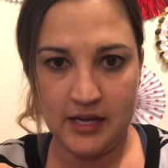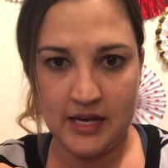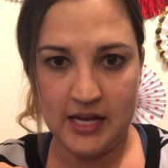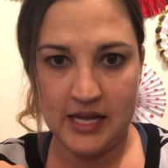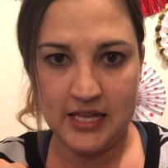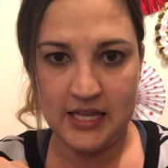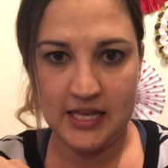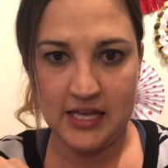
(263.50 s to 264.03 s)

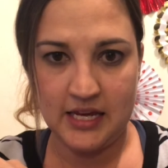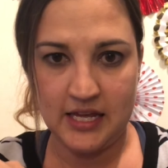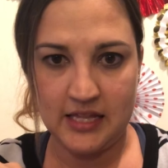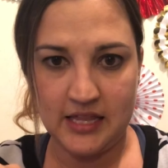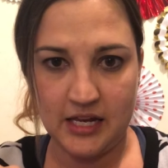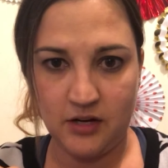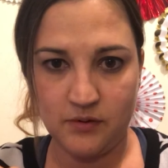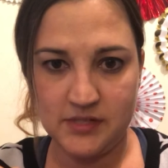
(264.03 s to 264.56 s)
and then
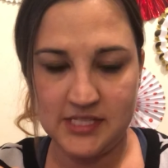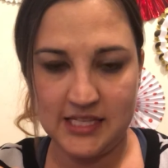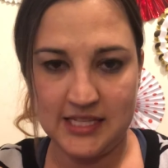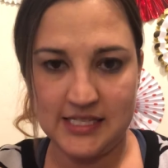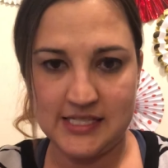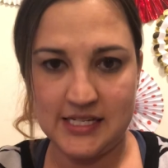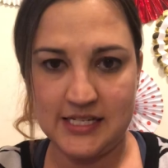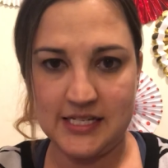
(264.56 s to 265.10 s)
they don't see
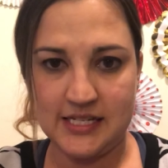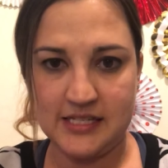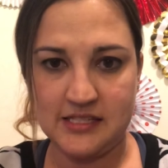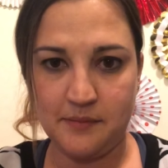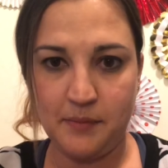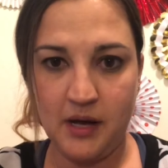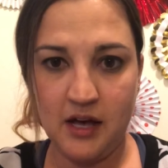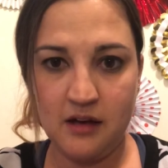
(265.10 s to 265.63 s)
the sentence
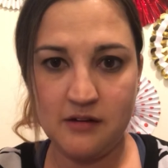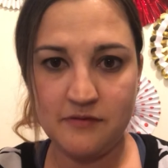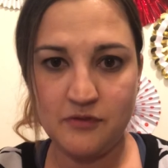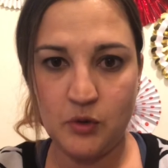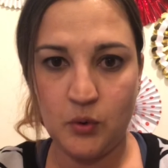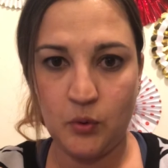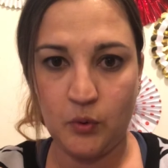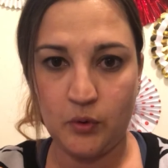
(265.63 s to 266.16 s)
above
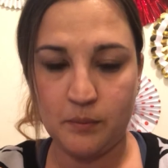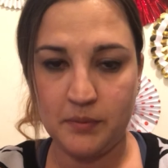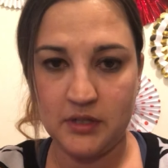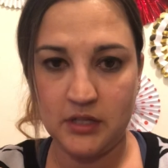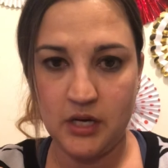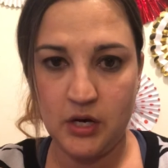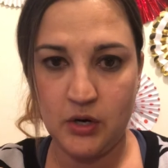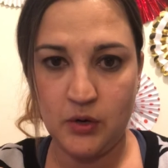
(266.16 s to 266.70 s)
or
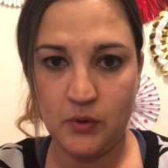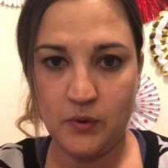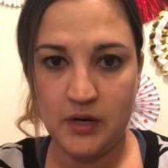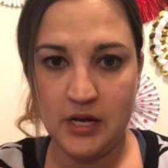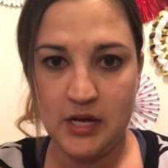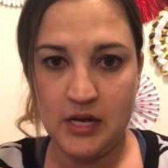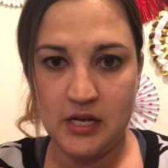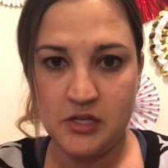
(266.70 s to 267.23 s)
below,
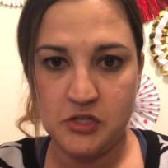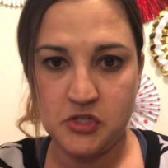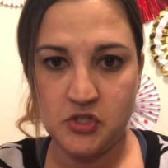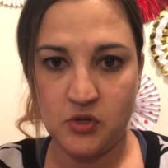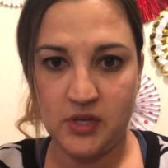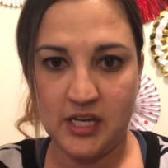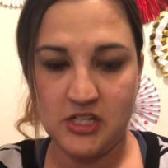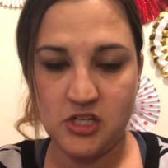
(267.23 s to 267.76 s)
so
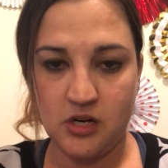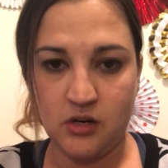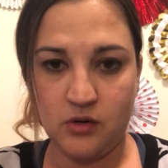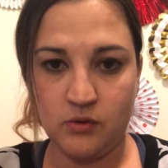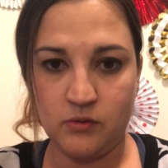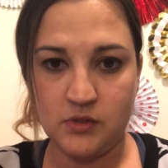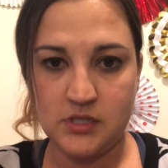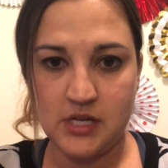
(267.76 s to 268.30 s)
they
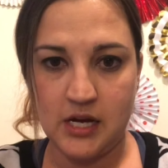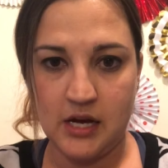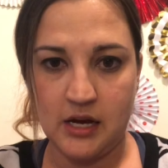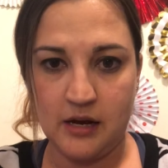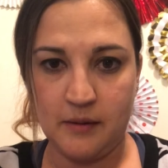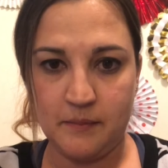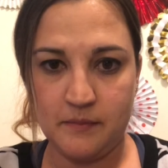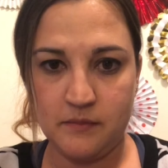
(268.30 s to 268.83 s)
don't
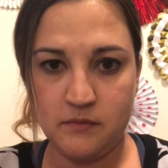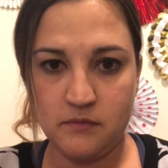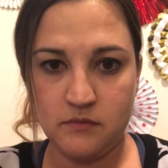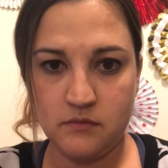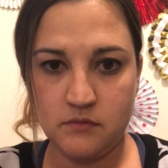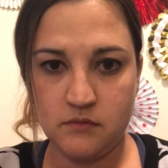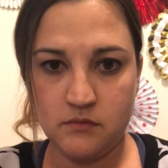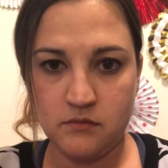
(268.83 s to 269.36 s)

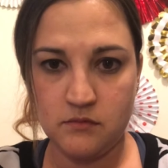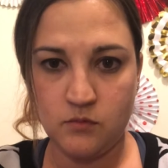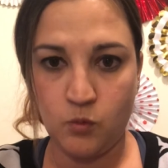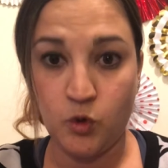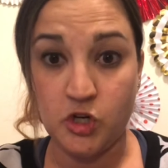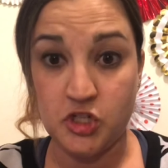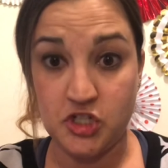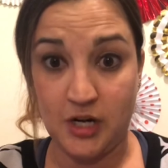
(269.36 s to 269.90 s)

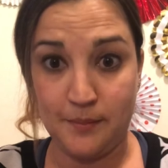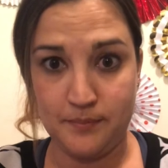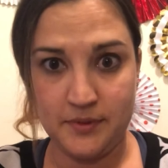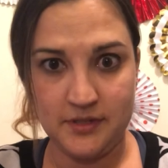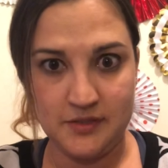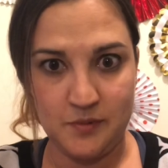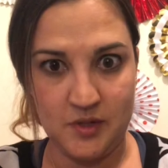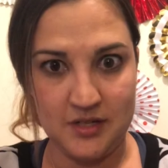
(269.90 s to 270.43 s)
word jump
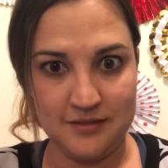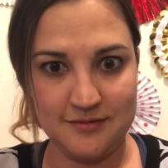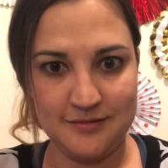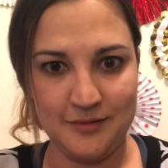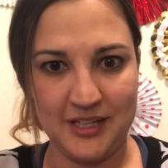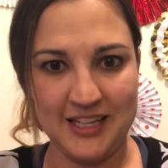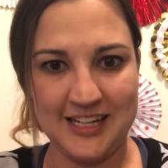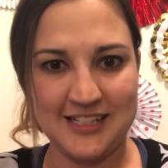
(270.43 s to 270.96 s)
is what
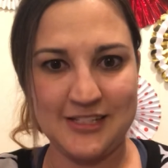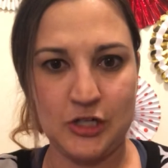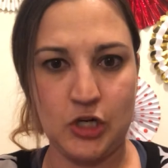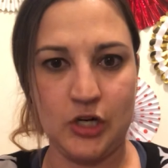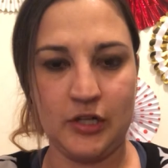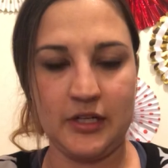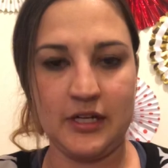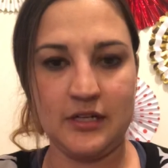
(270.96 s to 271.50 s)
we like to
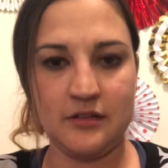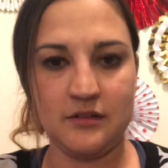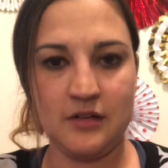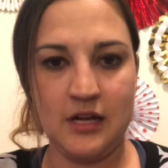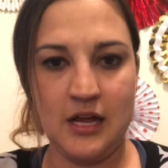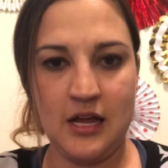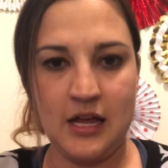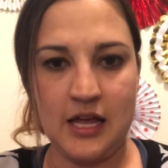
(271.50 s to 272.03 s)
call it,
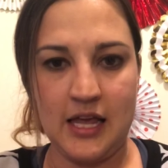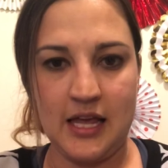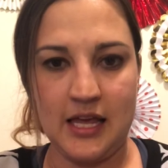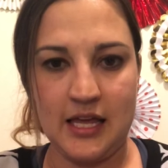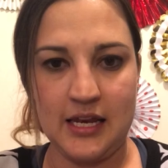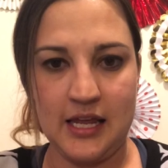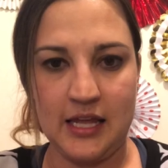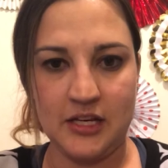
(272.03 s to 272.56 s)

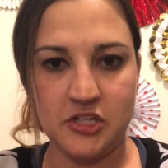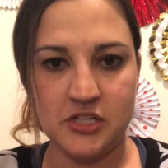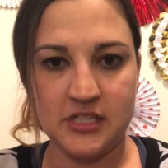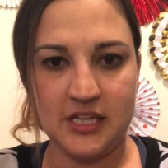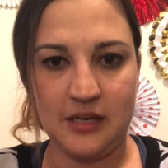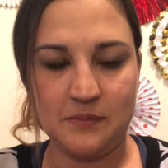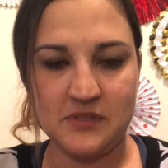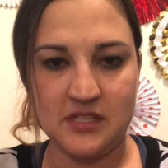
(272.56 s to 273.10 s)
and it just
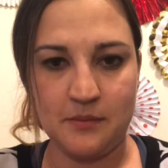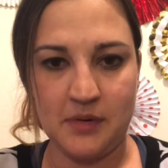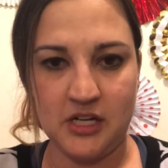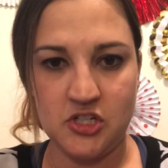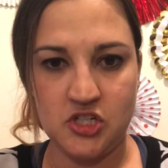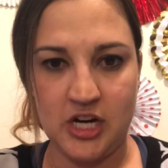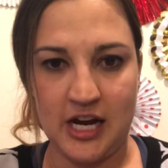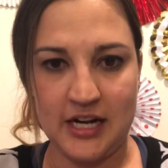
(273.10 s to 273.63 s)
keeps them on
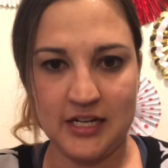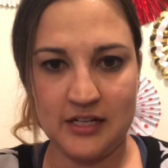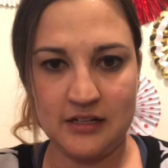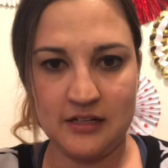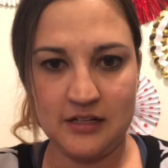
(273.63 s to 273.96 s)
track.